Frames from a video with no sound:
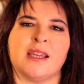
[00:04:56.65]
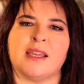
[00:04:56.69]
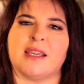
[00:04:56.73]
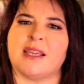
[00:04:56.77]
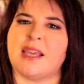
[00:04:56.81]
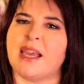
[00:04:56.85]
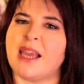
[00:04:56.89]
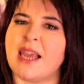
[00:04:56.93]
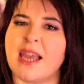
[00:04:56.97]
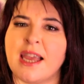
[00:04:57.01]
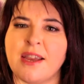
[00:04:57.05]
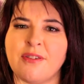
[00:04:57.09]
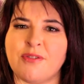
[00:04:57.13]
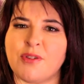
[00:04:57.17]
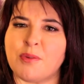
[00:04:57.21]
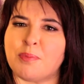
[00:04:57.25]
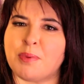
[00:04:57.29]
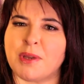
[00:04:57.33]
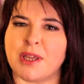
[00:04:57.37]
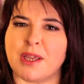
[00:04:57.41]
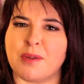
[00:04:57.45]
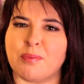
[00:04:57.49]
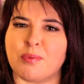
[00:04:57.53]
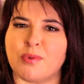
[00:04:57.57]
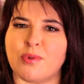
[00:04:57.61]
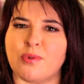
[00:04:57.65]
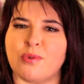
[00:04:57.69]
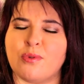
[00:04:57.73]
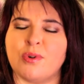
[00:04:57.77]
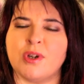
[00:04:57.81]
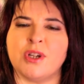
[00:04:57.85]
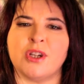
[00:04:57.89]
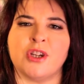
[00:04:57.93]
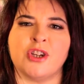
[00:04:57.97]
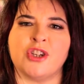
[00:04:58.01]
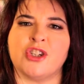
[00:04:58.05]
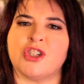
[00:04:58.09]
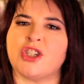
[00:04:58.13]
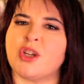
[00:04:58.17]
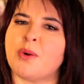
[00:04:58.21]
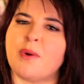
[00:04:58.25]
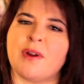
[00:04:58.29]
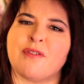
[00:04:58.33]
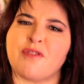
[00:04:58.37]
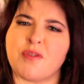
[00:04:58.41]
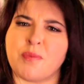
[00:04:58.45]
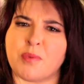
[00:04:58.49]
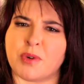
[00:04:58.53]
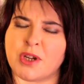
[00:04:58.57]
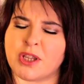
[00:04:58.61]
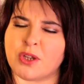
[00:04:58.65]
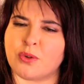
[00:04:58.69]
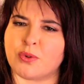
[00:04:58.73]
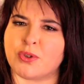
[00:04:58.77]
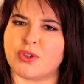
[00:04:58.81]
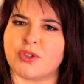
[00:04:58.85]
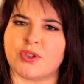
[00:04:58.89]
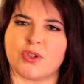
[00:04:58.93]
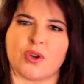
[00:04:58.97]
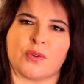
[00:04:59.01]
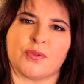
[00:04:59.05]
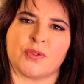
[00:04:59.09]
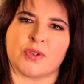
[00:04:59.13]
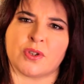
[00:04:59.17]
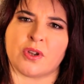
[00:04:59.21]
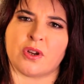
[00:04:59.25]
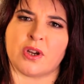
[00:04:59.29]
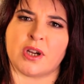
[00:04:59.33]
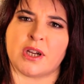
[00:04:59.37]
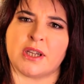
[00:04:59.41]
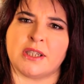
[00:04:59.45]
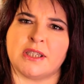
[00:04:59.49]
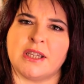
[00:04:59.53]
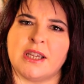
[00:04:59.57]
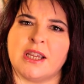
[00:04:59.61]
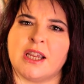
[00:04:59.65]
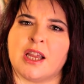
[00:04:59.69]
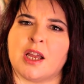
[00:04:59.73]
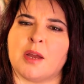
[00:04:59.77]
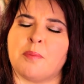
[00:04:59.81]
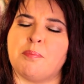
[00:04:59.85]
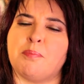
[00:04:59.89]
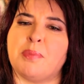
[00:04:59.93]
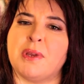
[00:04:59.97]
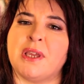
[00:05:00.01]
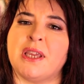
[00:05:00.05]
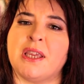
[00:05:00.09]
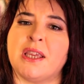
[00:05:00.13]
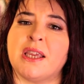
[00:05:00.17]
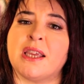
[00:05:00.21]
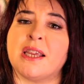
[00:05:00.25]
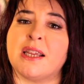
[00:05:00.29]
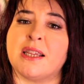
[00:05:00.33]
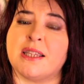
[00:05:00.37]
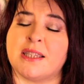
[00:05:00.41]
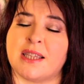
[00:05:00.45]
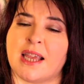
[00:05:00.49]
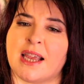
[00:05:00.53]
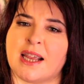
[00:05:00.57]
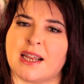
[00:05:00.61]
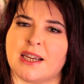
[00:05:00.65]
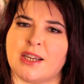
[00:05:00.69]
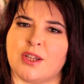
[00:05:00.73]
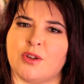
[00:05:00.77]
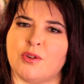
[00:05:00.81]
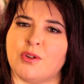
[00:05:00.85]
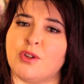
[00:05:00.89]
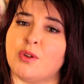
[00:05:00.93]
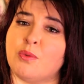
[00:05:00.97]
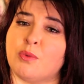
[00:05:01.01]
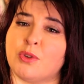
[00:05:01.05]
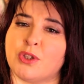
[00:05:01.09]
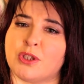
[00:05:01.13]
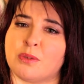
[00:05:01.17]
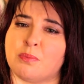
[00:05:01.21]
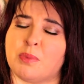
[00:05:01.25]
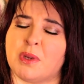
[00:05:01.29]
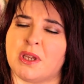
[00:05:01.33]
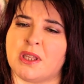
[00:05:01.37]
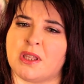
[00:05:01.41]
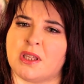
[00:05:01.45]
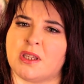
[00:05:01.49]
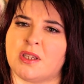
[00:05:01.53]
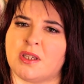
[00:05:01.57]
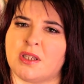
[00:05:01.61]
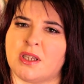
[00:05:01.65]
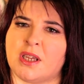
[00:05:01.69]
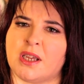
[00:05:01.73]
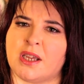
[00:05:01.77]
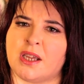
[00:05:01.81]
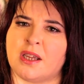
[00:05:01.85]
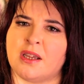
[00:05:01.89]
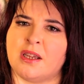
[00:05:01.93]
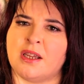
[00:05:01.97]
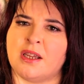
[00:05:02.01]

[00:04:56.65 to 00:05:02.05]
care for people, show everybody your soft side, and be exactly who you want to be this year.